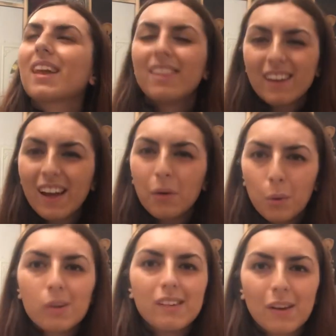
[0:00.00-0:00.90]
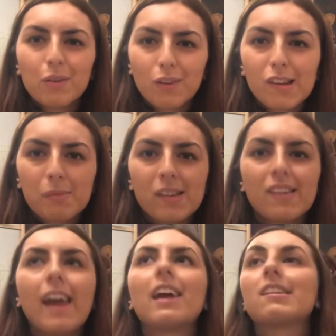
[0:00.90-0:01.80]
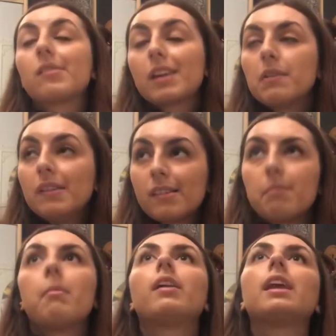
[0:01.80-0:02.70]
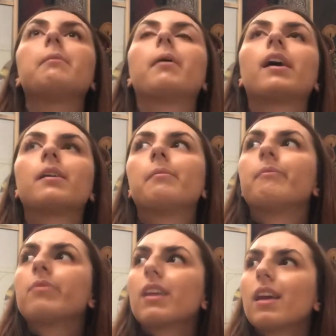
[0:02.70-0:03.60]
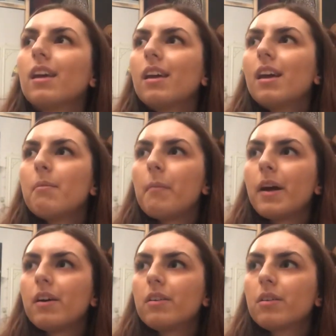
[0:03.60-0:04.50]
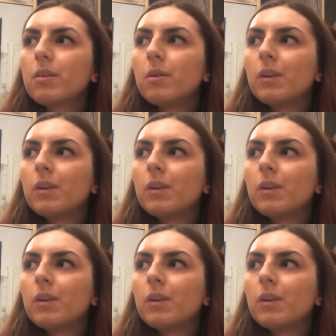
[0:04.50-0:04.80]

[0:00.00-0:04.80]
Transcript: I think I ordered it on Christmas Day because I was given some money by my uncle.